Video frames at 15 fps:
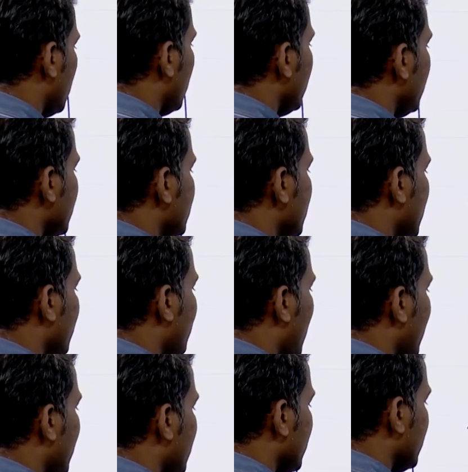dz
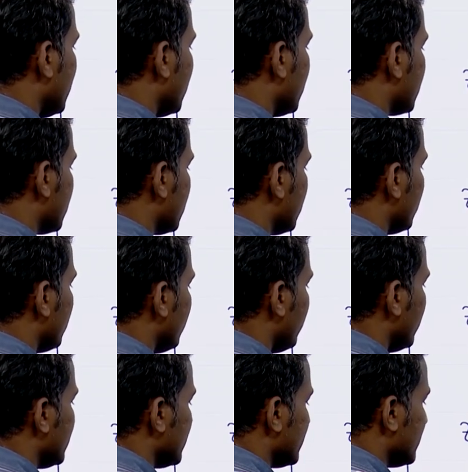by dx,
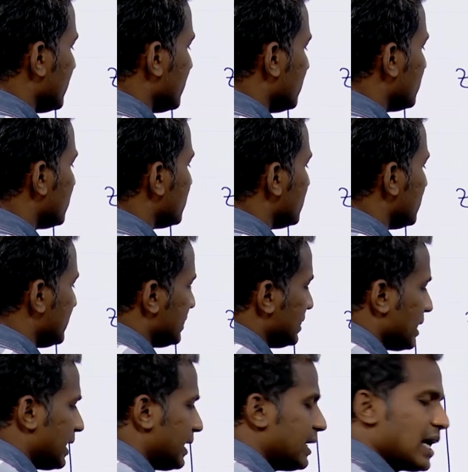which is the
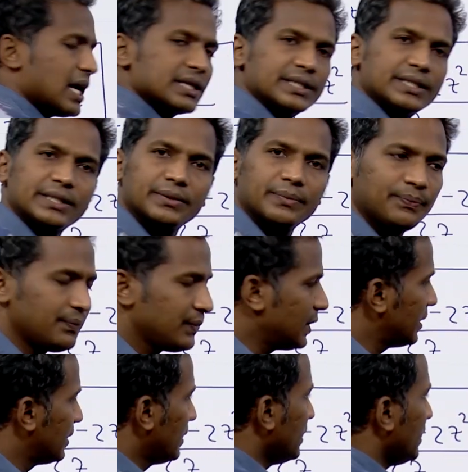z dash
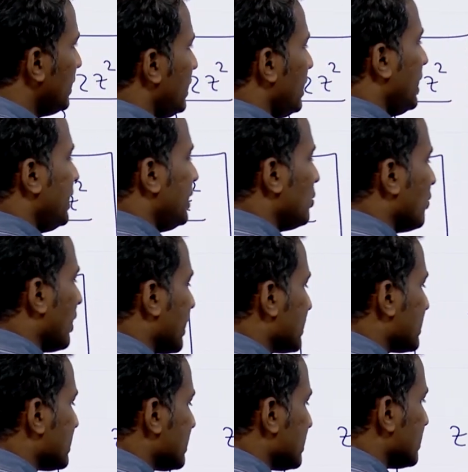into
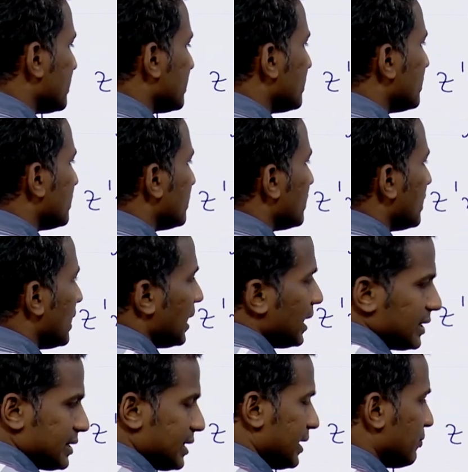x
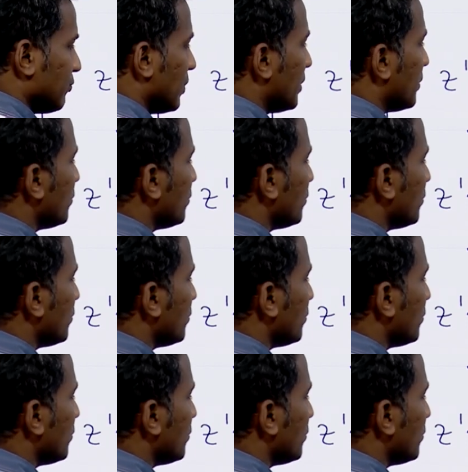is equal